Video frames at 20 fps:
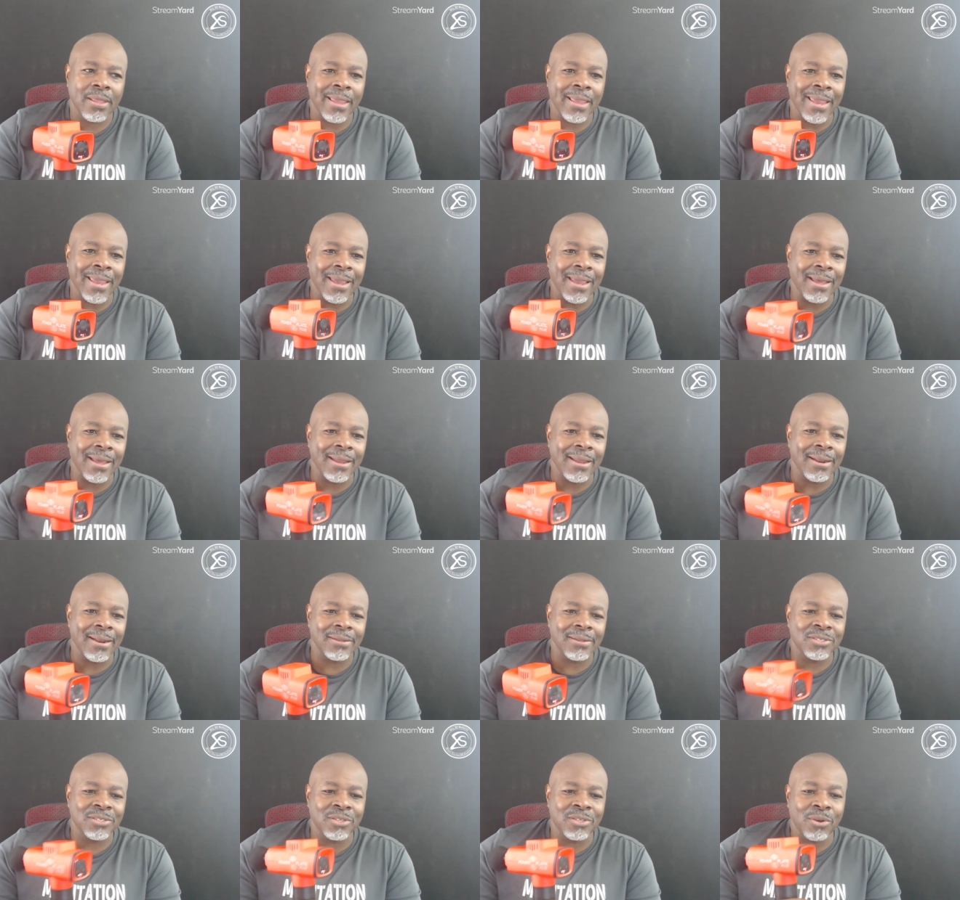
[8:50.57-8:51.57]
and
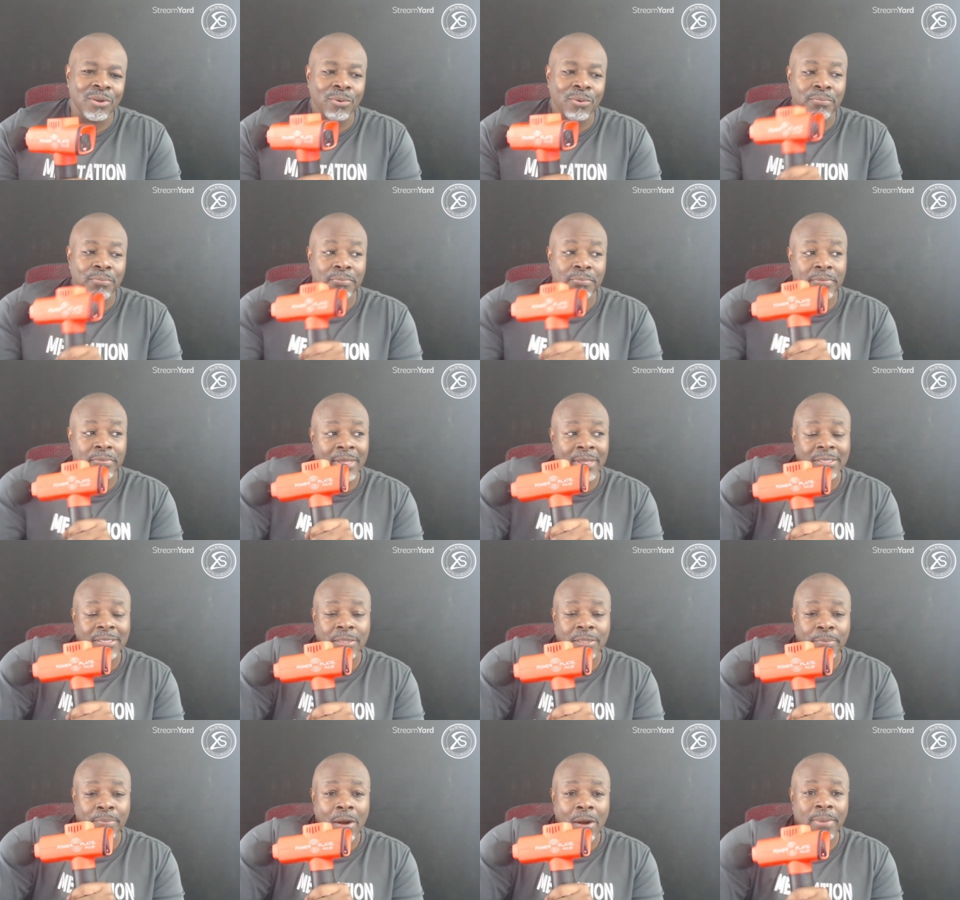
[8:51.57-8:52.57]
so that's
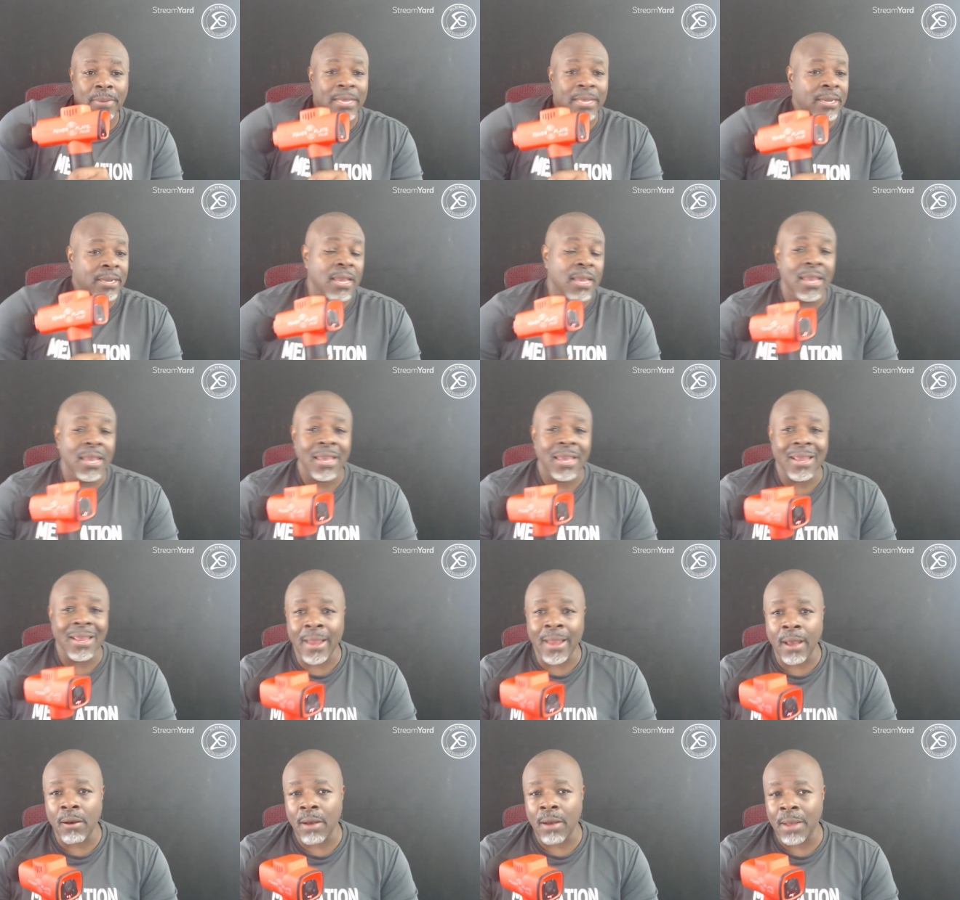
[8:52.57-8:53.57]
the power plate
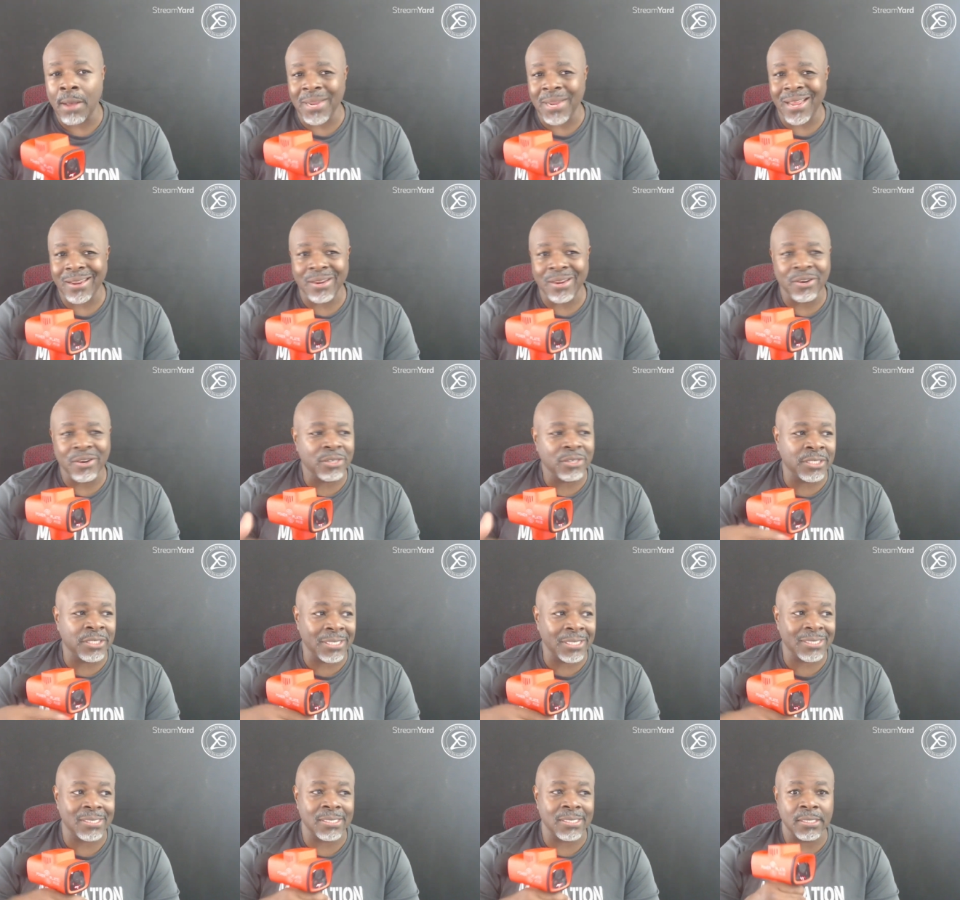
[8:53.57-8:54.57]
now i'm not here
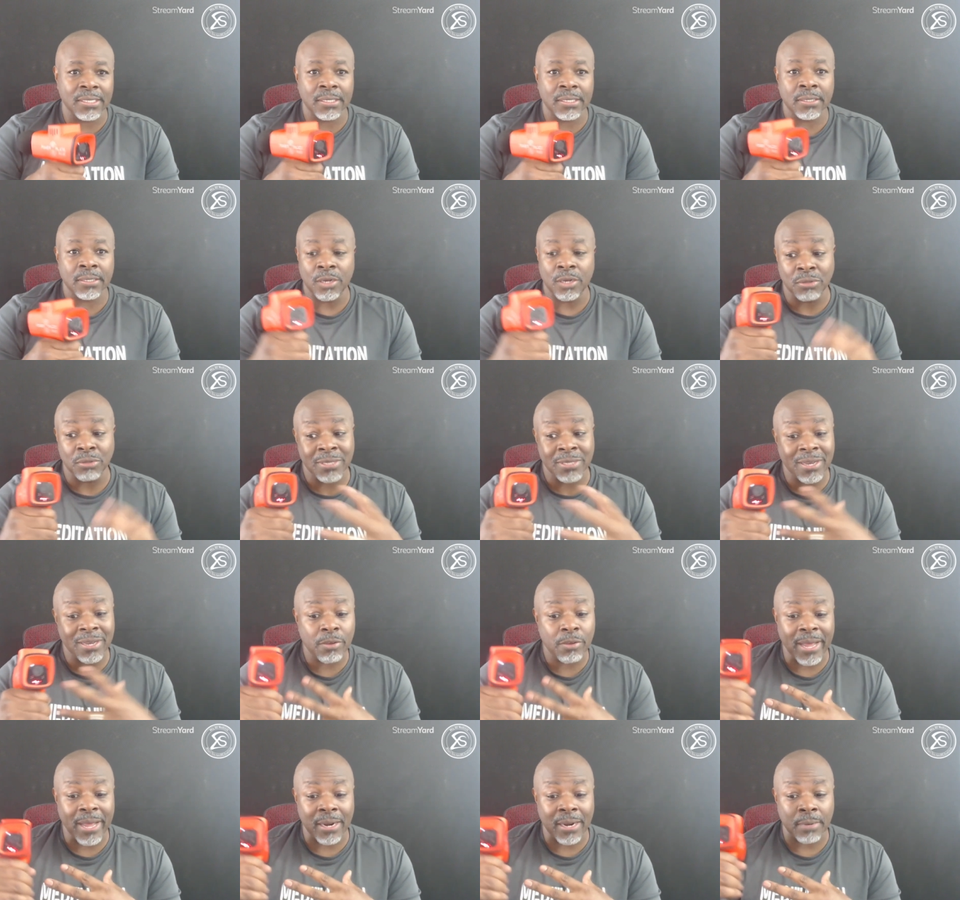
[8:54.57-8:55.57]
just to you know tell
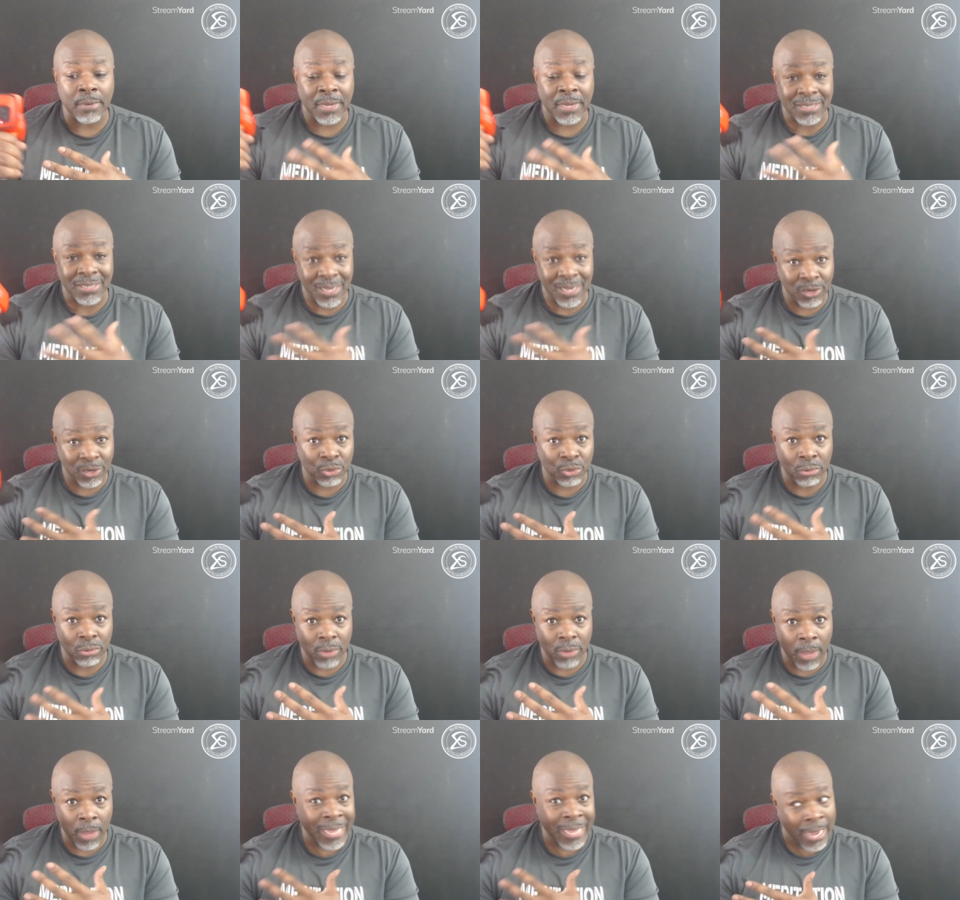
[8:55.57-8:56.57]
you about it because i do
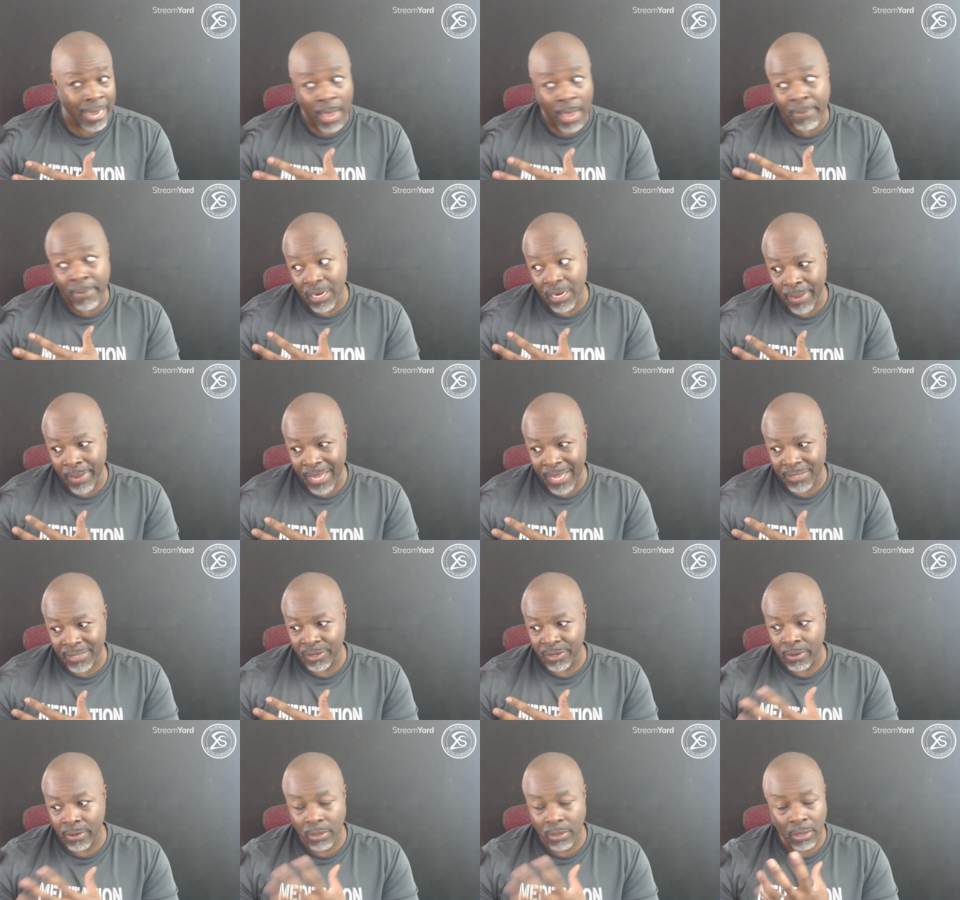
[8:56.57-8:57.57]
i'm, a, I'm an
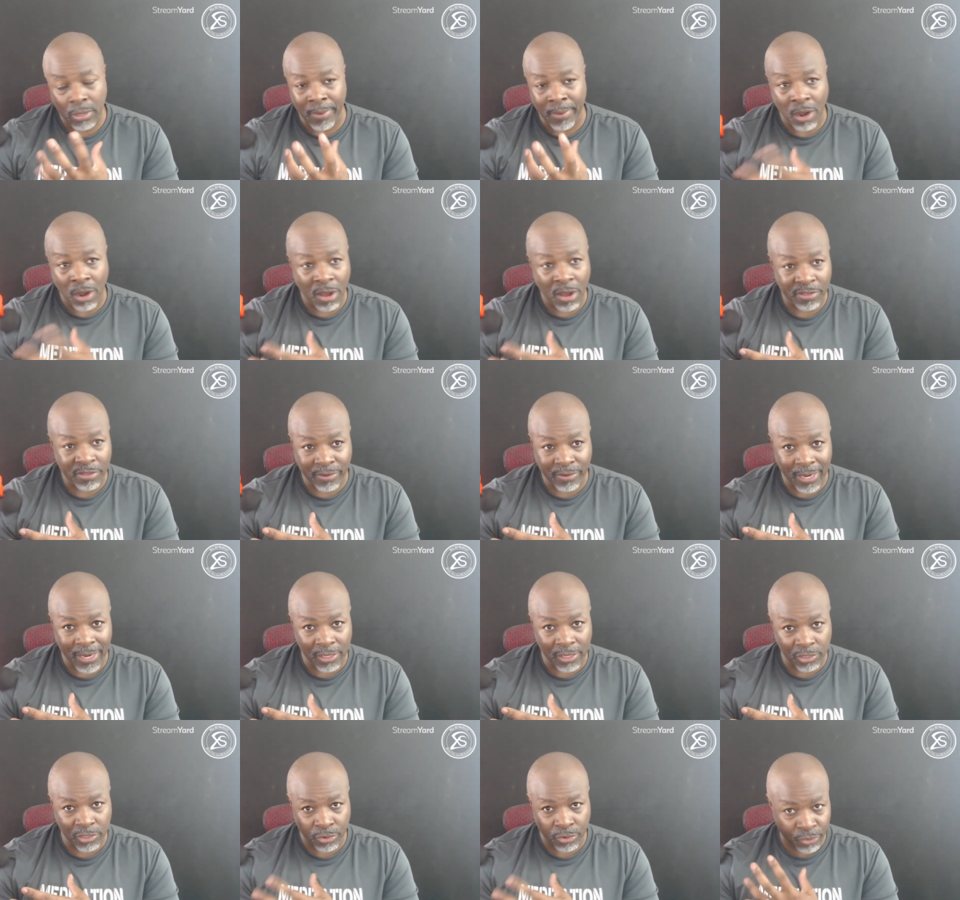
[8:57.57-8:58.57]
ambassador i'm an
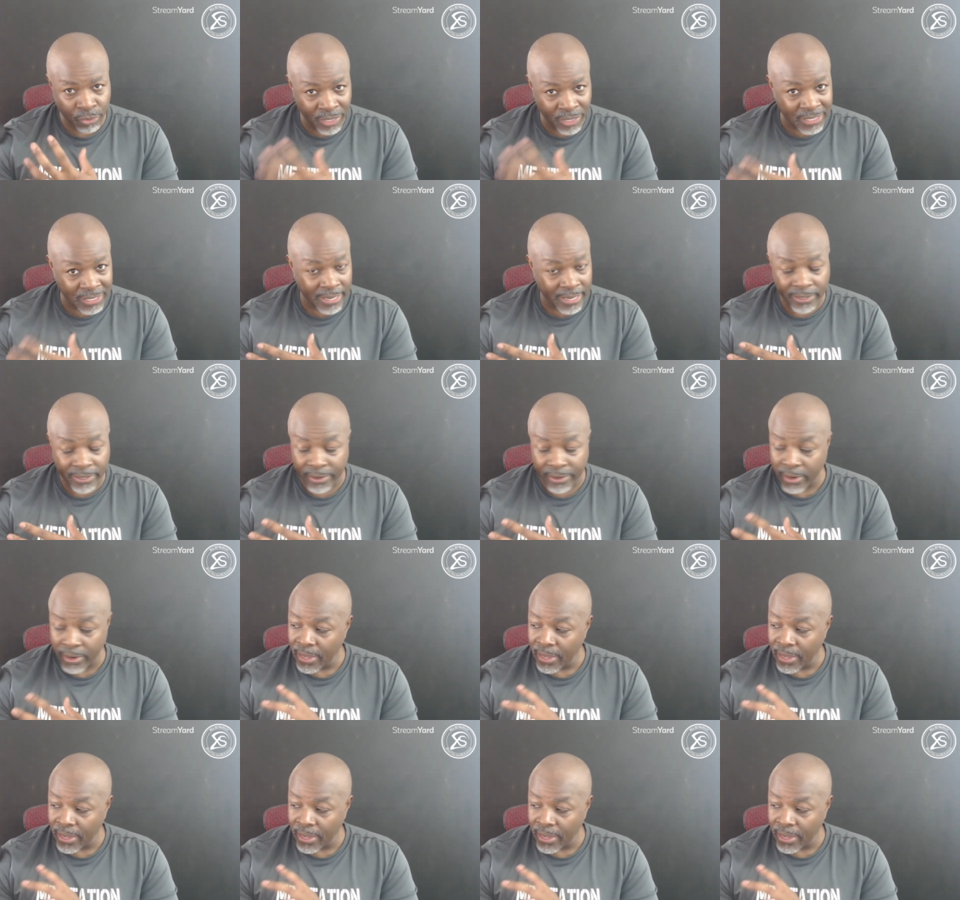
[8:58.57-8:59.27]
authorized retailer